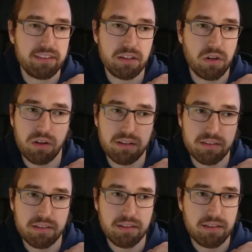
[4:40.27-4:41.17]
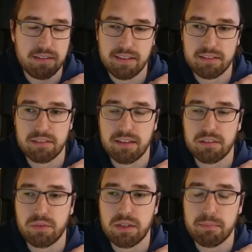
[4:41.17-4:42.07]
coil is.
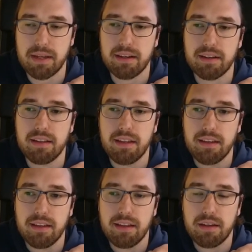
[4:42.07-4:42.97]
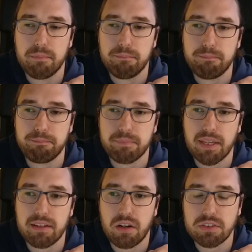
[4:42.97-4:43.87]
Doesn't really matter.
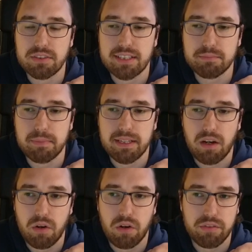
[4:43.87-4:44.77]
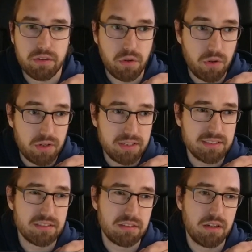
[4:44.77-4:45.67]
It also doesn't matter how long the core
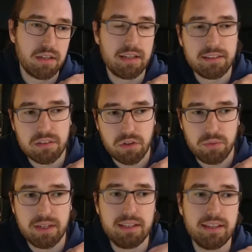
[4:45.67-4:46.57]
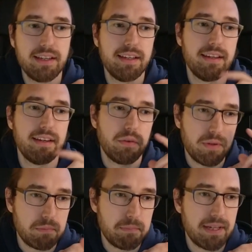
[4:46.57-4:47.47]
is, at least not really.
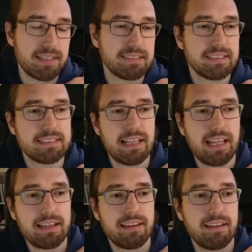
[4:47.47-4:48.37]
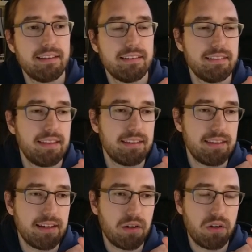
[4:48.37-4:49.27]
What matters is like
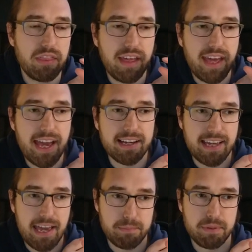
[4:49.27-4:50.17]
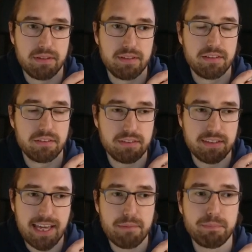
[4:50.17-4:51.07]
they call it the air gap. So the
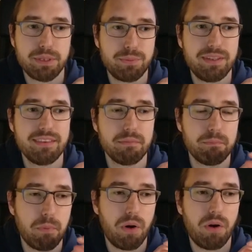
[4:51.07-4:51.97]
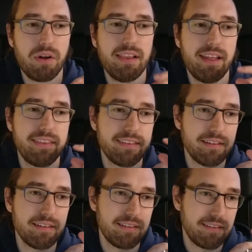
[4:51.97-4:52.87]
gap between the ball and